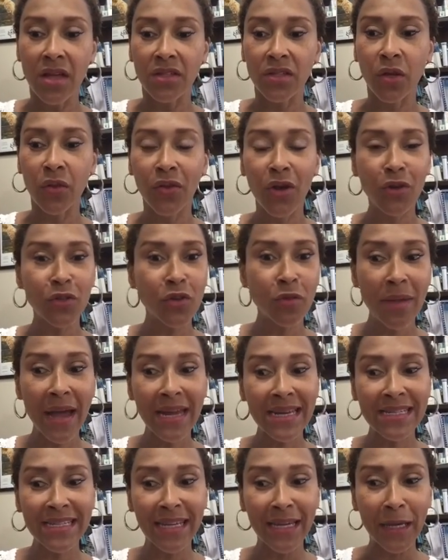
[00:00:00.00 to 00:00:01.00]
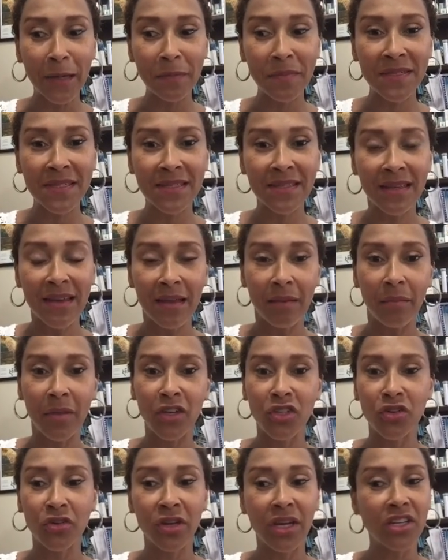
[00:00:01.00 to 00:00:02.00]
So those are my tips.
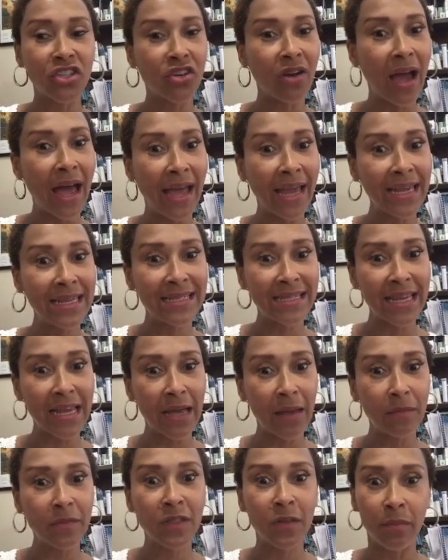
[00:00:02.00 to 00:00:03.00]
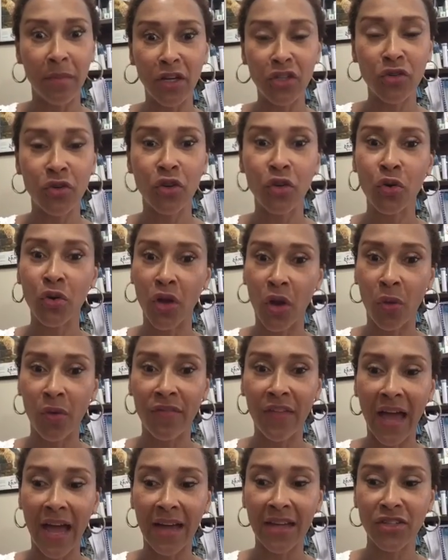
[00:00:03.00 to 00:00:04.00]
Make sure you get your eye exams to make sure you know
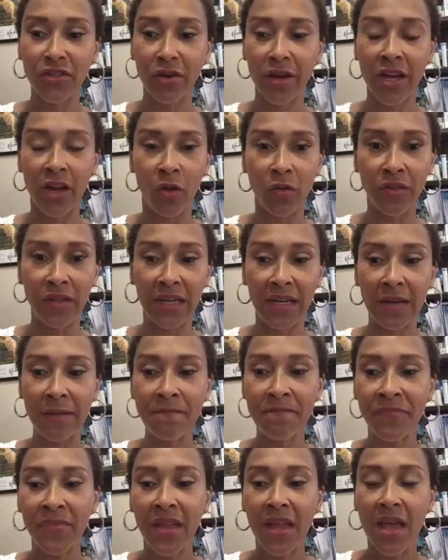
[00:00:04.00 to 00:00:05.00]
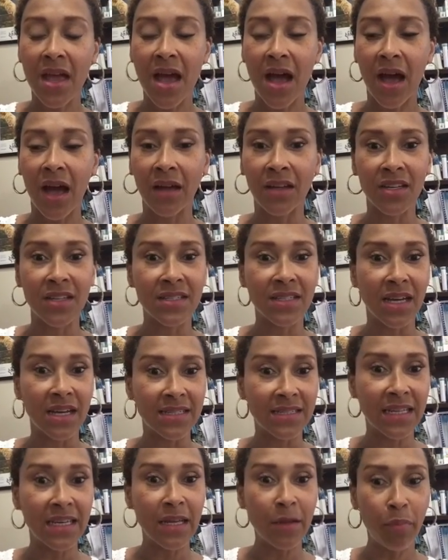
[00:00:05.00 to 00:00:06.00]
if the eyes are healthy.
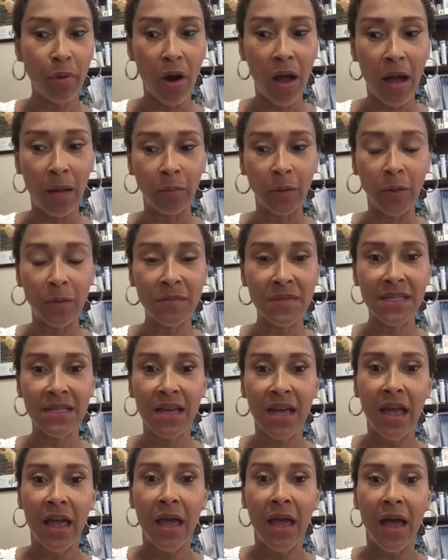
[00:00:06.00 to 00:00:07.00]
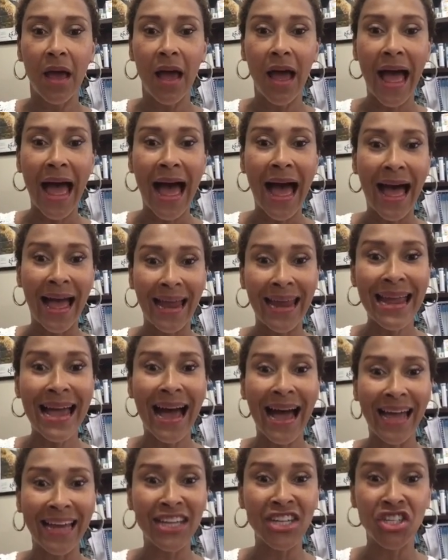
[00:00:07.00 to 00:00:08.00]
Discuss any problems. Eye
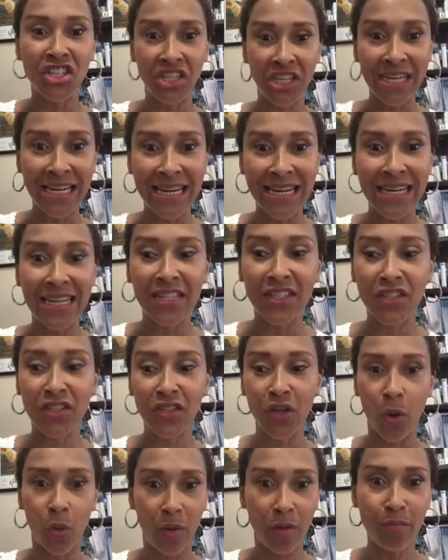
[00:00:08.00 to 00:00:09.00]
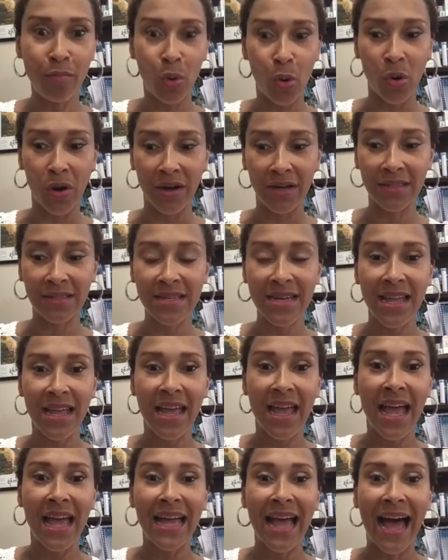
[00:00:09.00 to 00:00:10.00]
hygiene is so important.
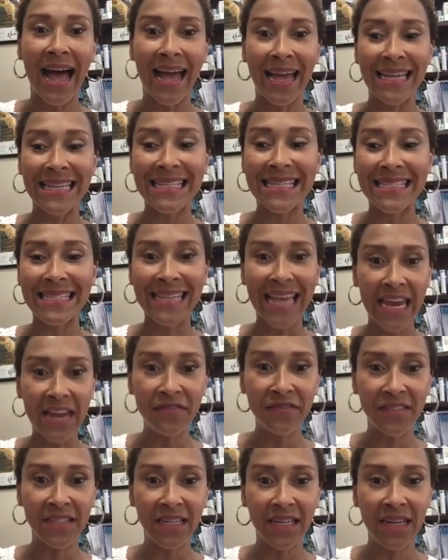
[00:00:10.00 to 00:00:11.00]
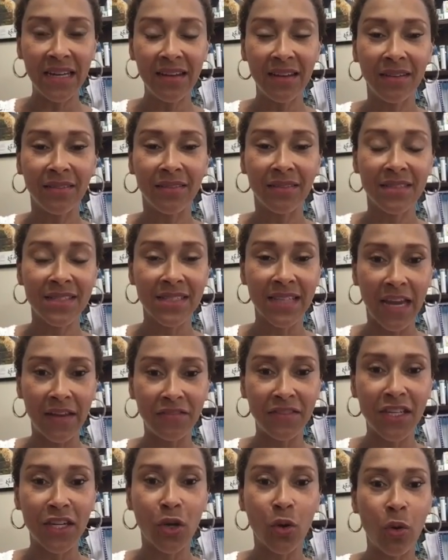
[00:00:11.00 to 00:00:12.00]
Eye safety
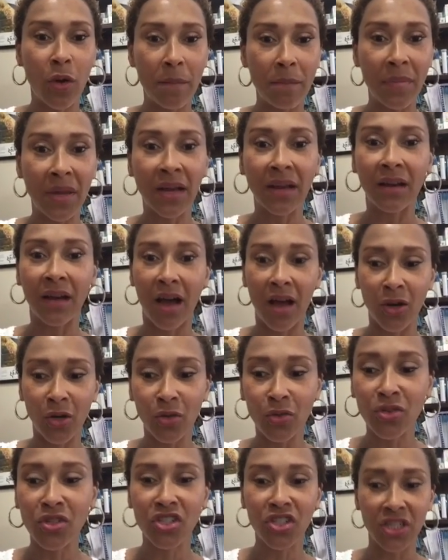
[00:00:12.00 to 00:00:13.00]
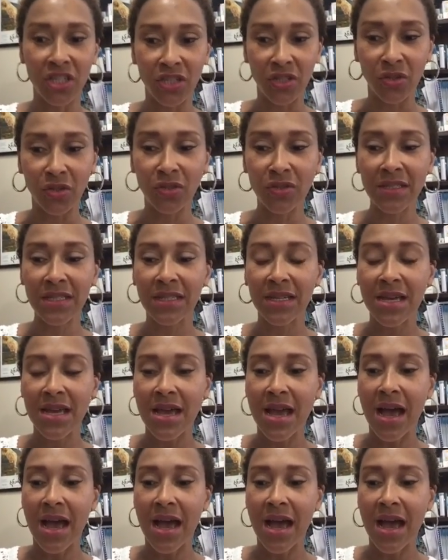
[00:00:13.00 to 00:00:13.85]
equipment, goggles, shields.